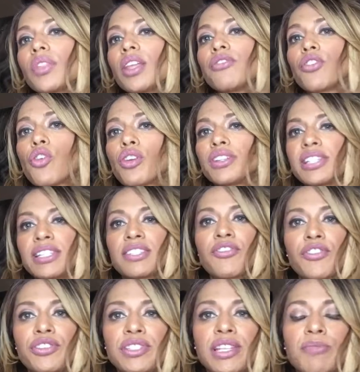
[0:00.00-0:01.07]
of course, that's the
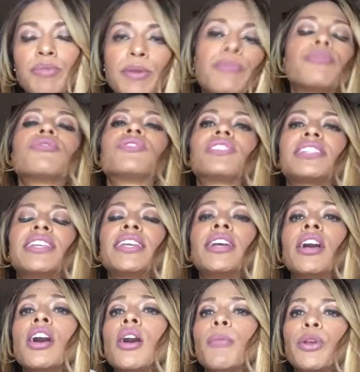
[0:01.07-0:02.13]
first thing people see,
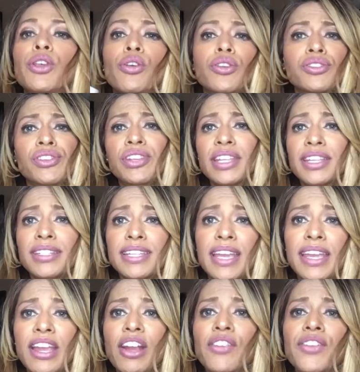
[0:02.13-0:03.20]
but you also need to
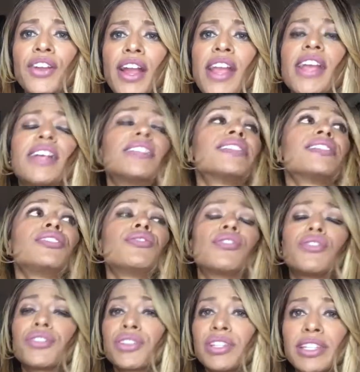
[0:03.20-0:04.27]
take care of your hands and you
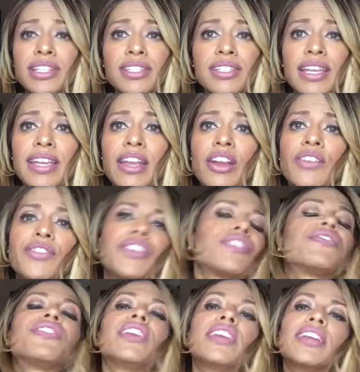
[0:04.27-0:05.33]
also need to take care of your
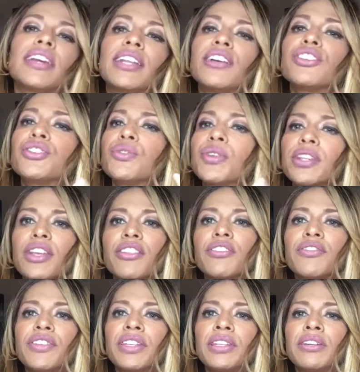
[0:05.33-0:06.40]
feet. And I'll do another
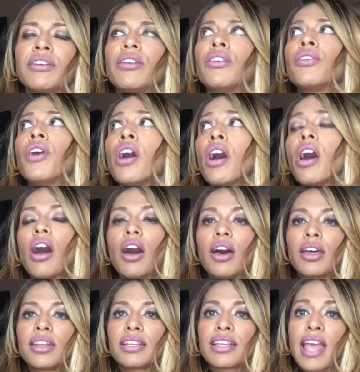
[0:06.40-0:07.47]
video
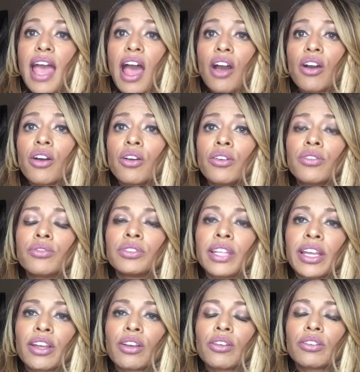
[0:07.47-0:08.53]
on how,
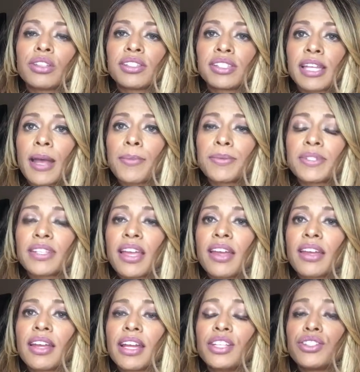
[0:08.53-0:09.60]
like, the steps
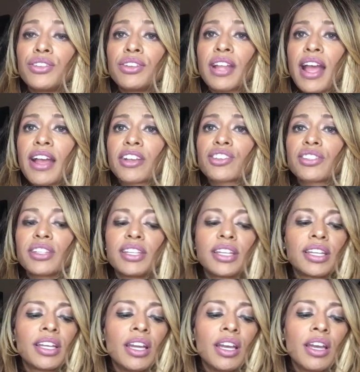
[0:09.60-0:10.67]
that I do to
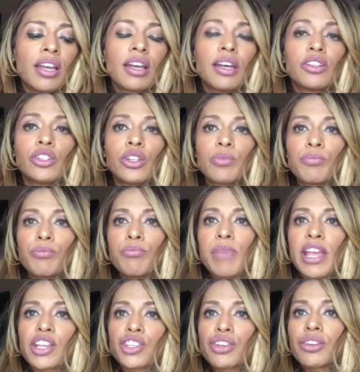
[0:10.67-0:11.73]
actually uh,
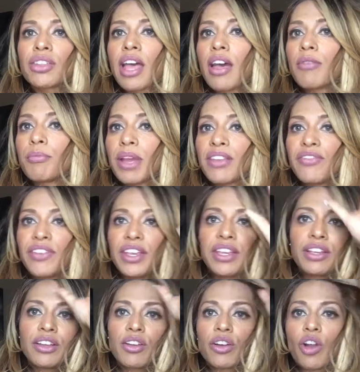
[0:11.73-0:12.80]
make sure that my
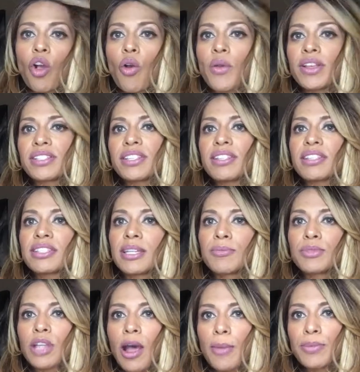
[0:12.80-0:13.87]
feet are always in the
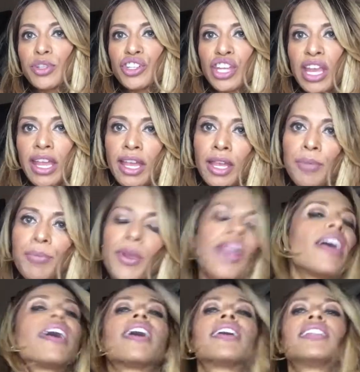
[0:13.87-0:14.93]
tip-top shape
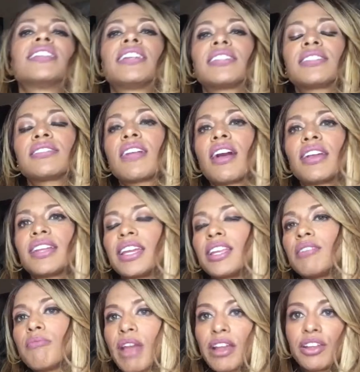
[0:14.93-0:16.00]
and that's not
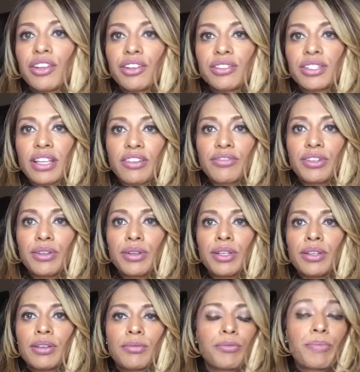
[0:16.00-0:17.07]
getting manicures
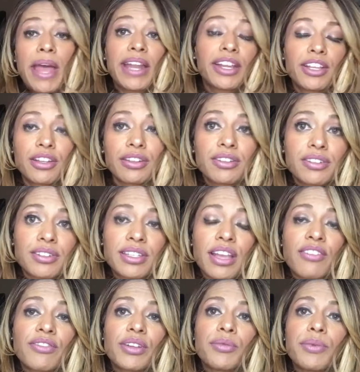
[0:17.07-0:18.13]
every pedicures
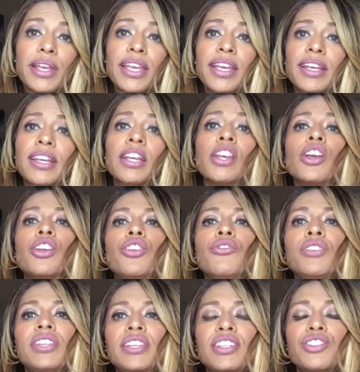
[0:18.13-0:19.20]
every week you
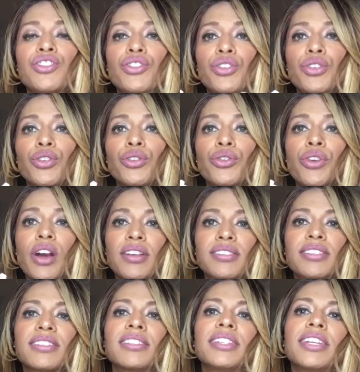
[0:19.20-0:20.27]
need to
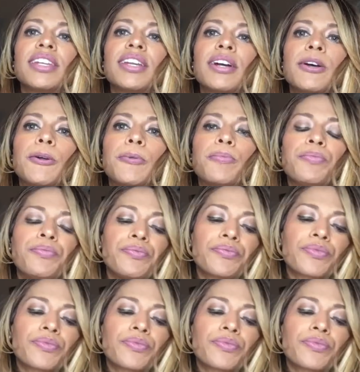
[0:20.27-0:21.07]
constantly um,